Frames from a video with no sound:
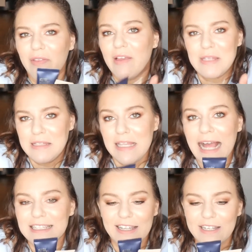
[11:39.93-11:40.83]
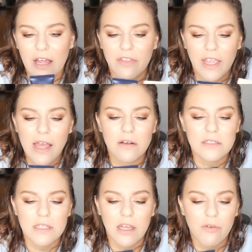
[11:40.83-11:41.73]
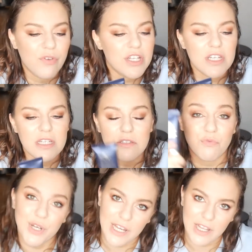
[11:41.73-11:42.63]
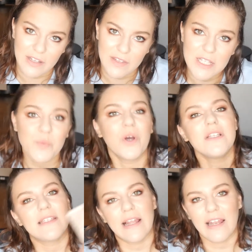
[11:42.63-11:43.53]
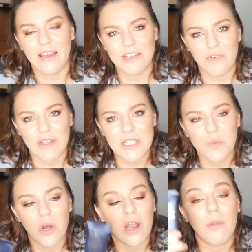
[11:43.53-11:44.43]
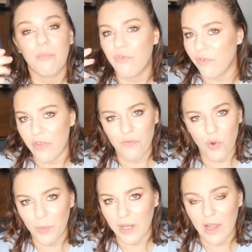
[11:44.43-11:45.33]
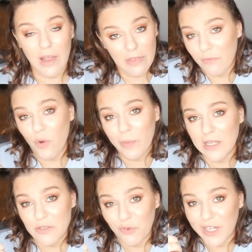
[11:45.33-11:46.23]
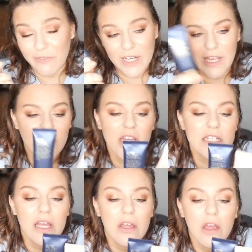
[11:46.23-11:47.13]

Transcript: They last like nothing else. The coverage is really good in this one, slightly lighter in this one. For the formula, like the formulas are really good.